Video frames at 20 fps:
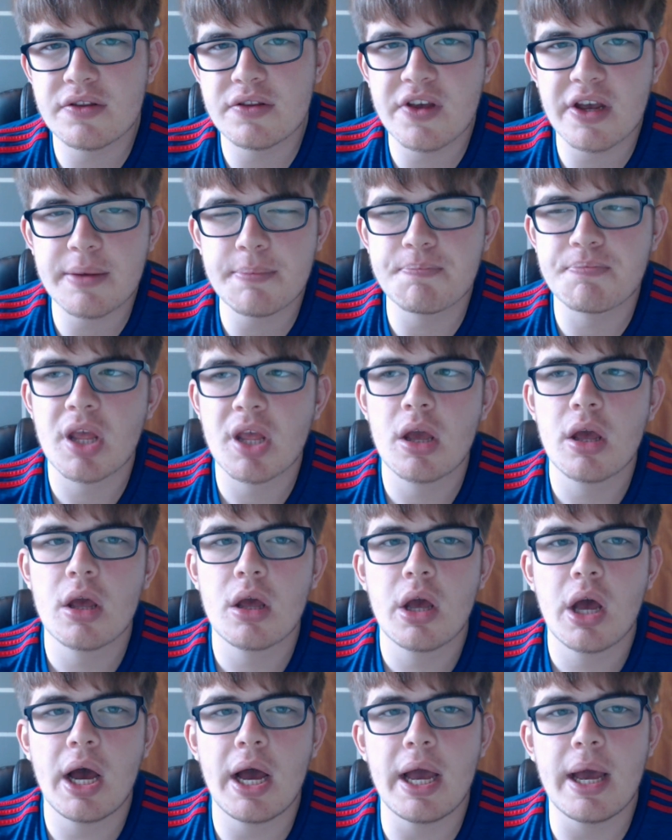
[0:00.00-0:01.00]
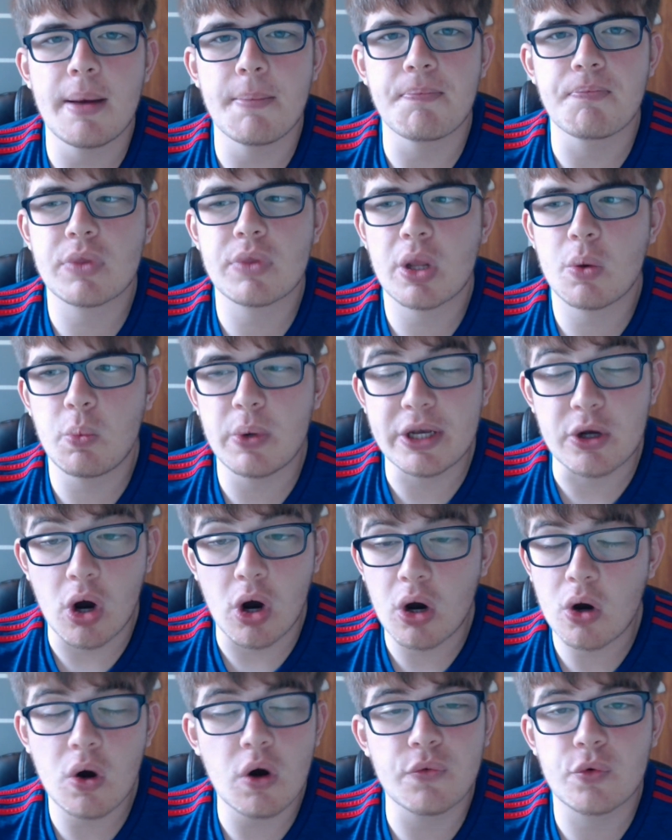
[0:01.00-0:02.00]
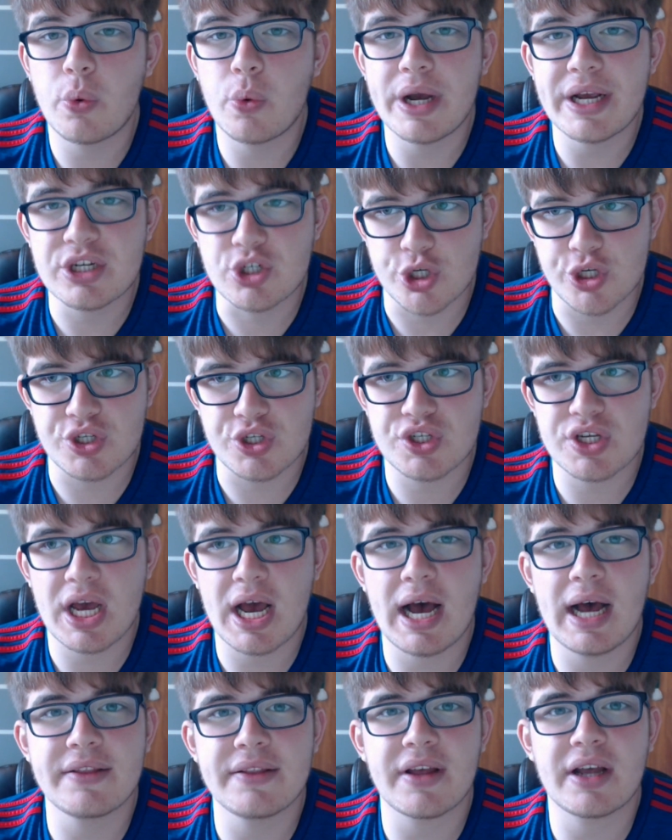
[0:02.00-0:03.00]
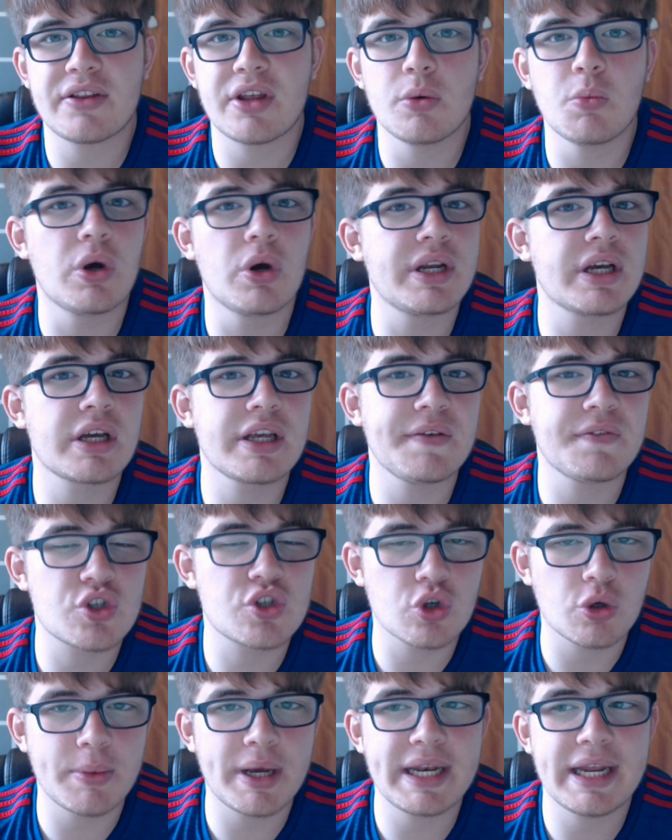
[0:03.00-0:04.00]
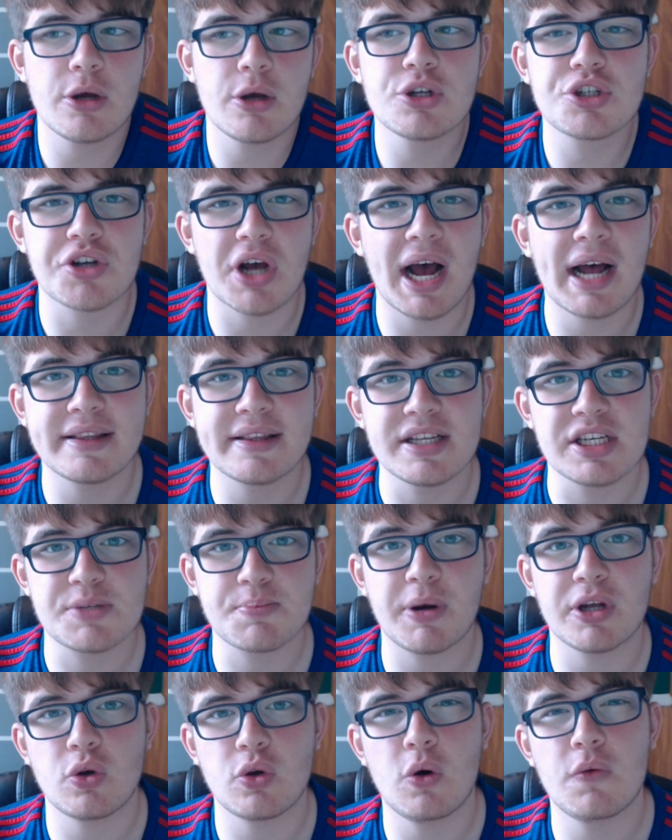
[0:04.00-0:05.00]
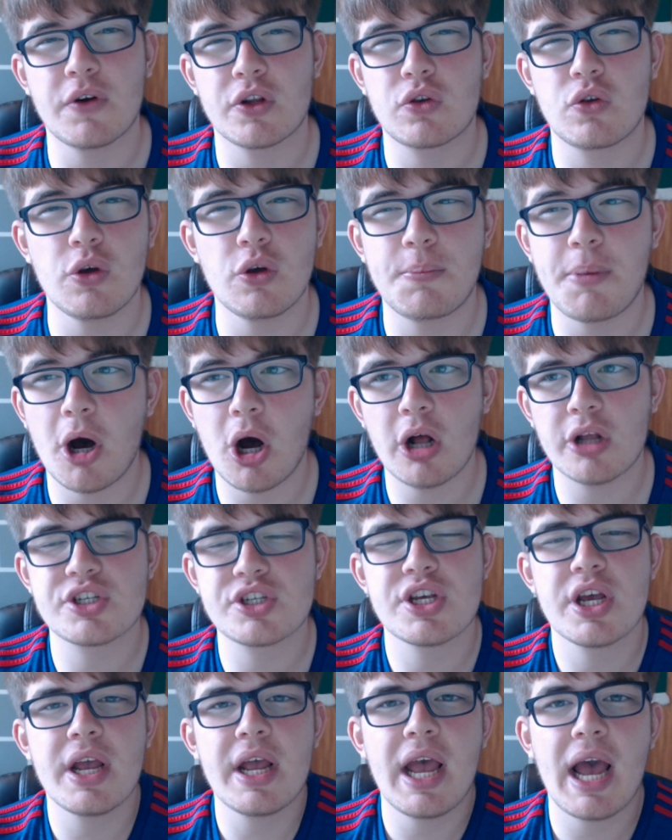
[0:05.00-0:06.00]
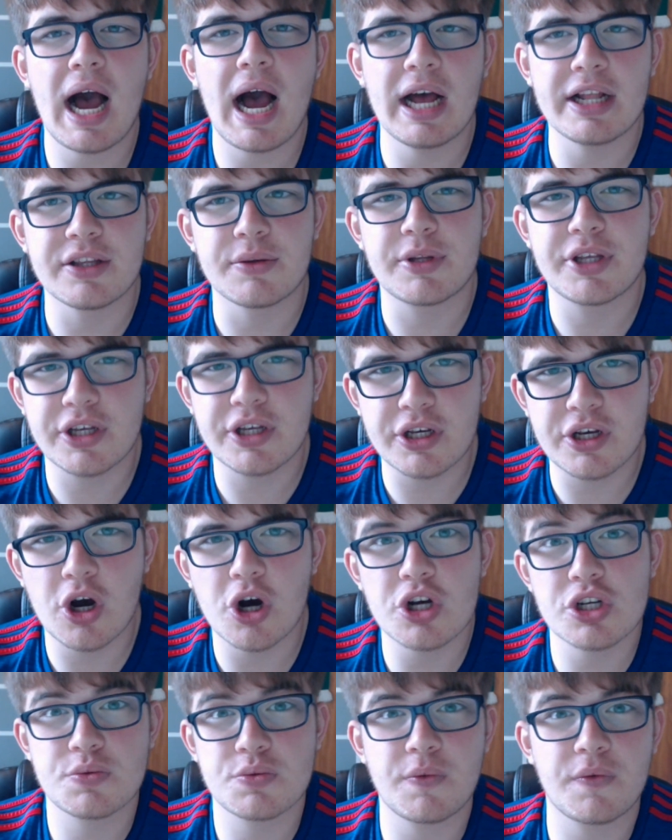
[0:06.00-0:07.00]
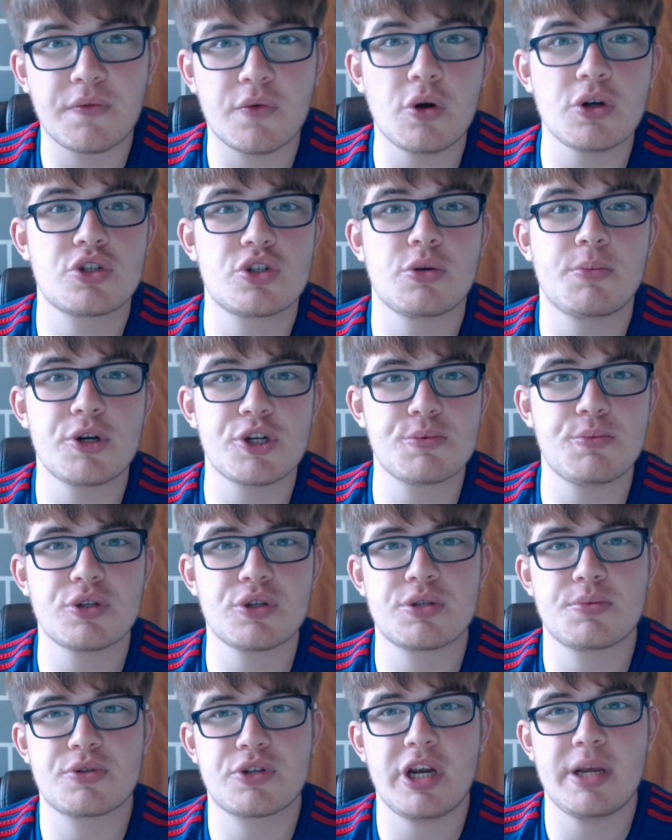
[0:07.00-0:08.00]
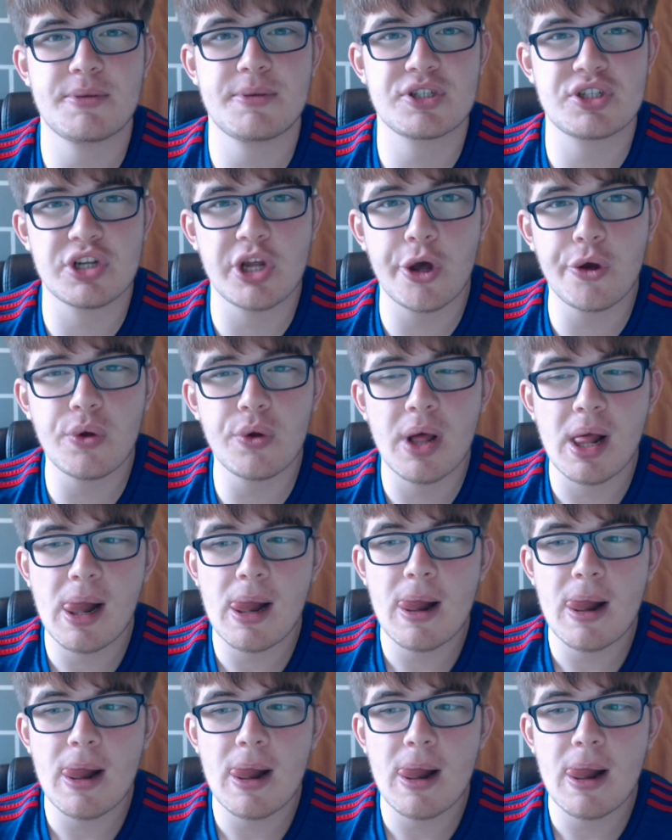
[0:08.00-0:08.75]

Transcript: time, um, we got a lot of questions and I didn't want to leave so many out so I had to split it over two parts and because we've got so much more subscribers now,